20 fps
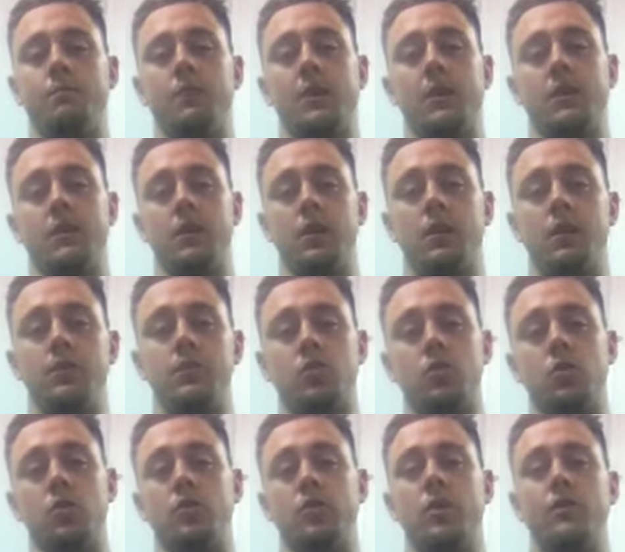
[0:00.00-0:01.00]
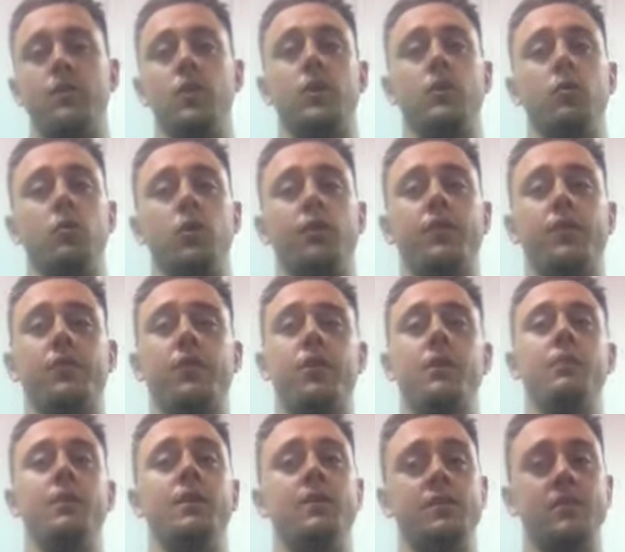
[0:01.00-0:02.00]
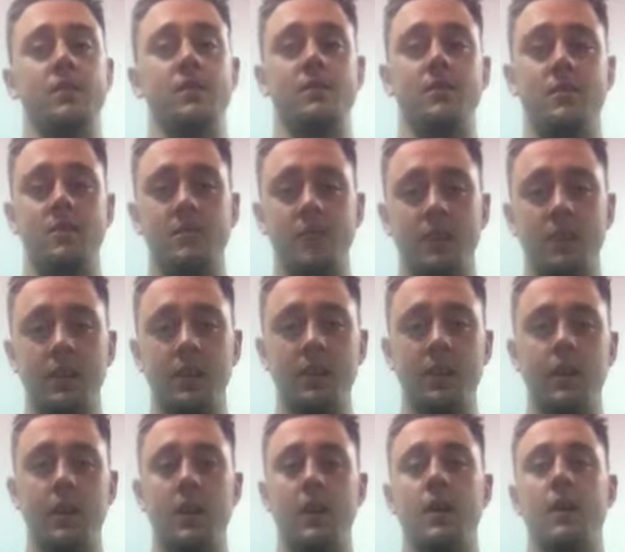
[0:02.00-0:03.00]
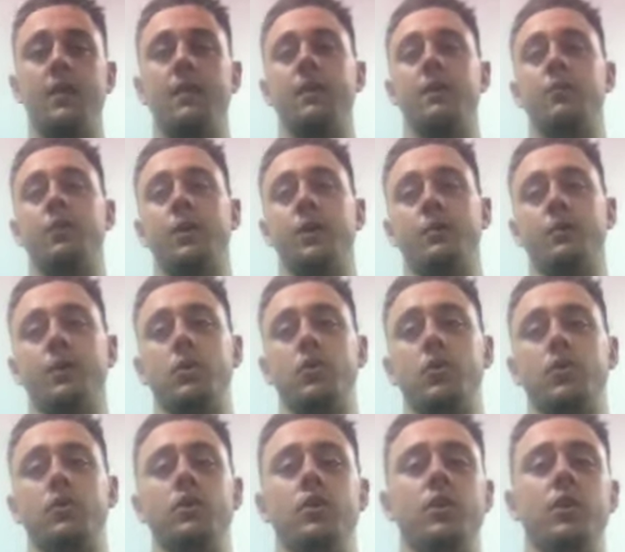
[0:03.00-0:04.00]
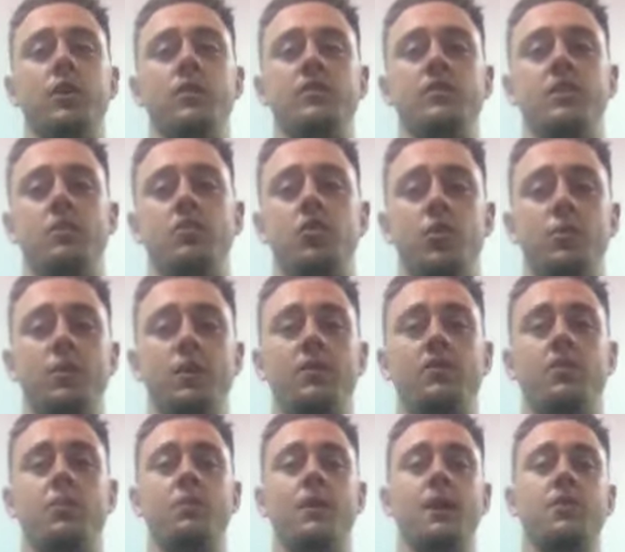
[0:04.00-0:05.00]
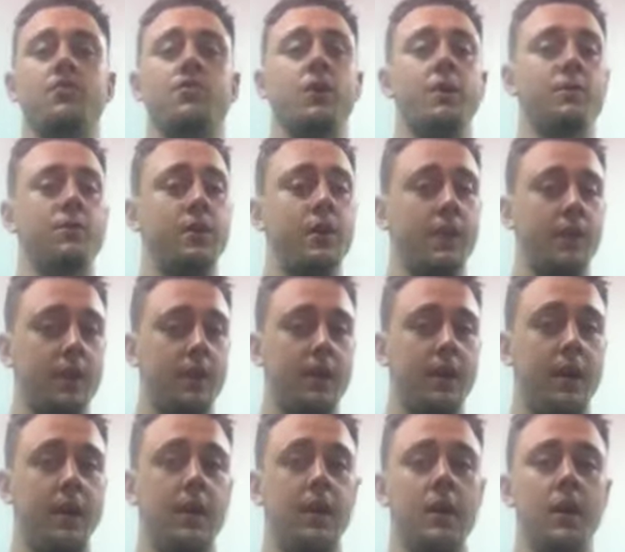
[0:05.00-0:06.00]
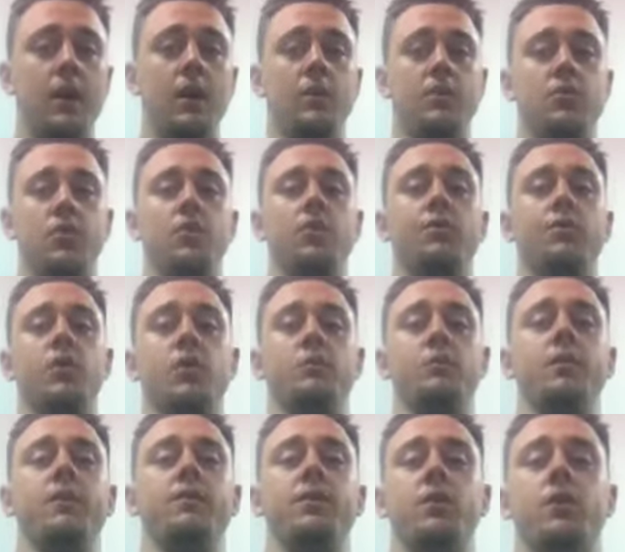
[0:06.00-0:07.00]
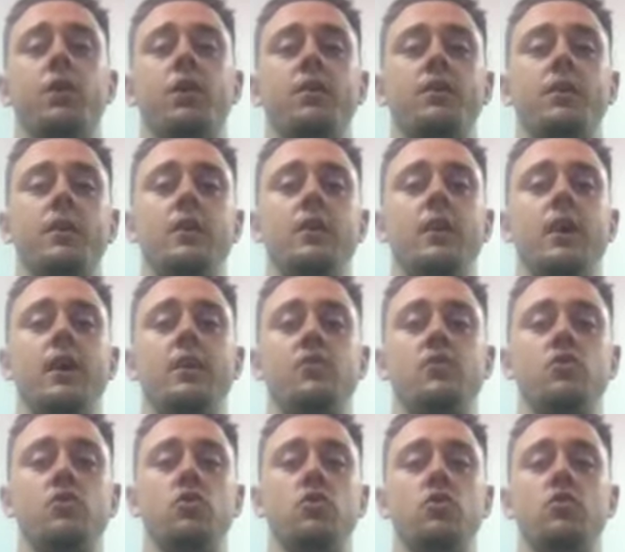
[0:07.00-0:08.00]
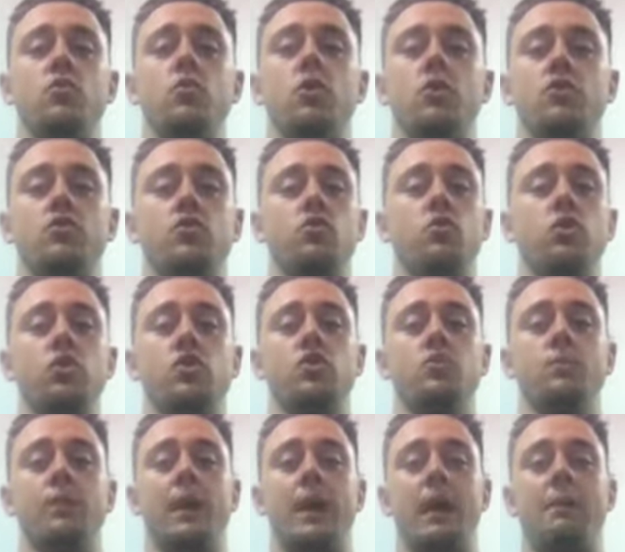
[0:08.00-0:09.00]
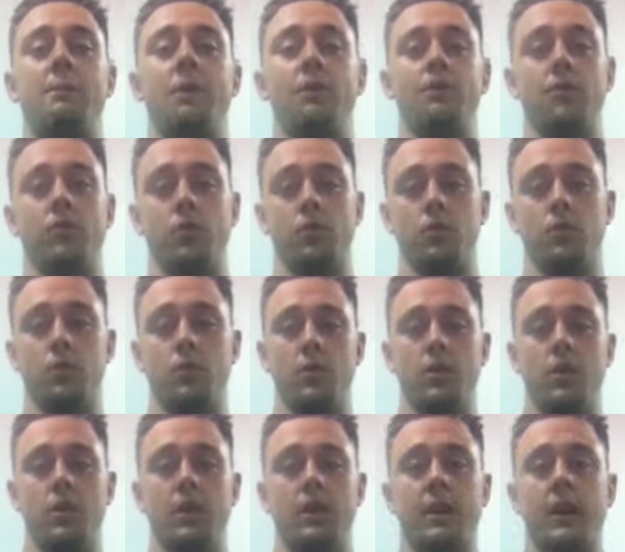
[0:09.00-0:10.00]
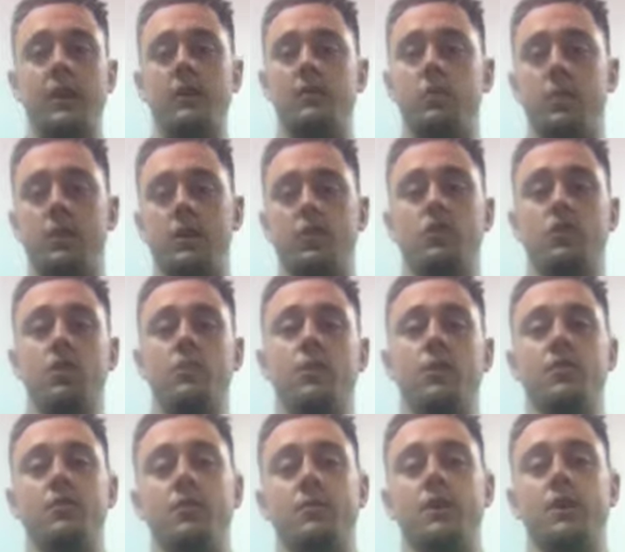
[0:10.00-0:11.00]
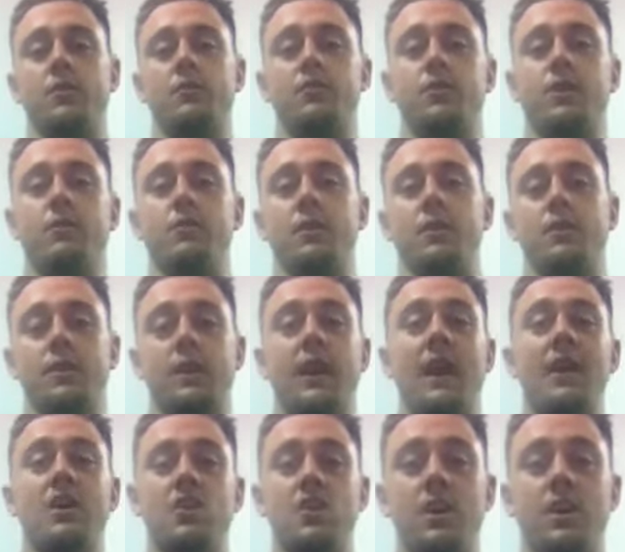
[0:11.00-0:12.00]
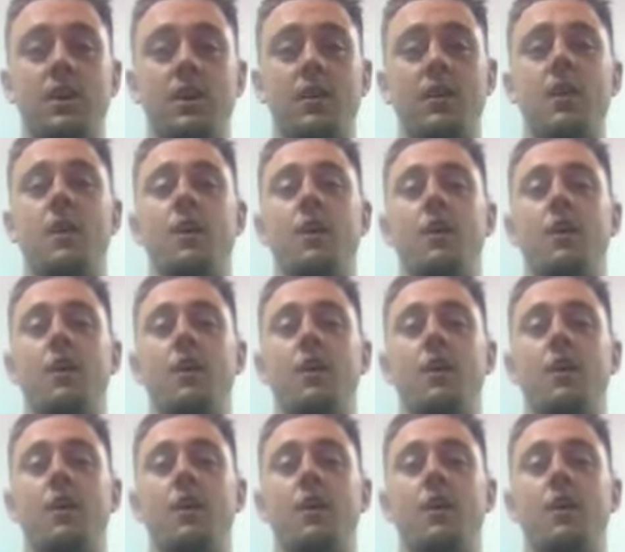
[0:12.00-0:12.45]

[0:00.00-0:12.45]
get a lower score. So if you can work for 3 minutes consistently, then we're going to be good. You guys did 2 minutes for max reps the other day, so you've got a bit of an idea as to what score you should be aiming for. Okay, so we did 2 minutes for max reps as a cash out.